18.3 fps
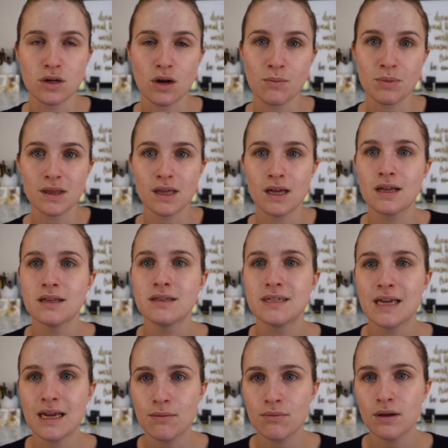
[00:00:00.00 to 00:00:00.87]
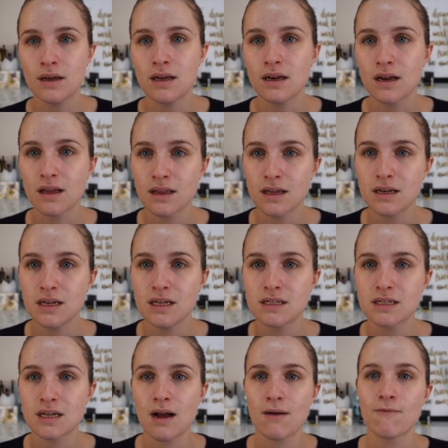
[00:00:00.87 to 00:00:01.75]
I thought I'd just let you know I am
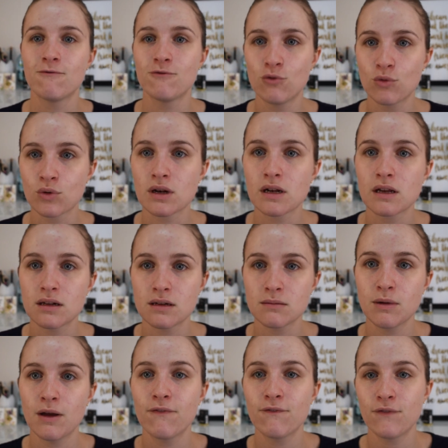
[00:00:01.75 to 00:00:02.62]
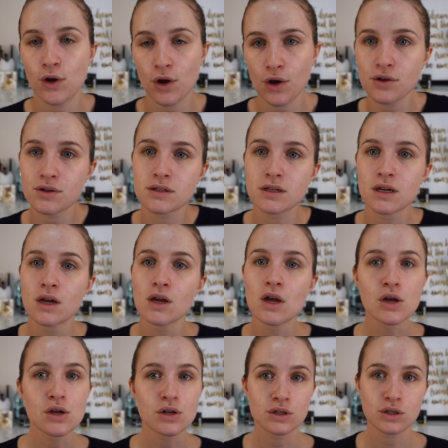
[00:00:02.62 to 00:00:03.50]
doing a quick voiceover for this part.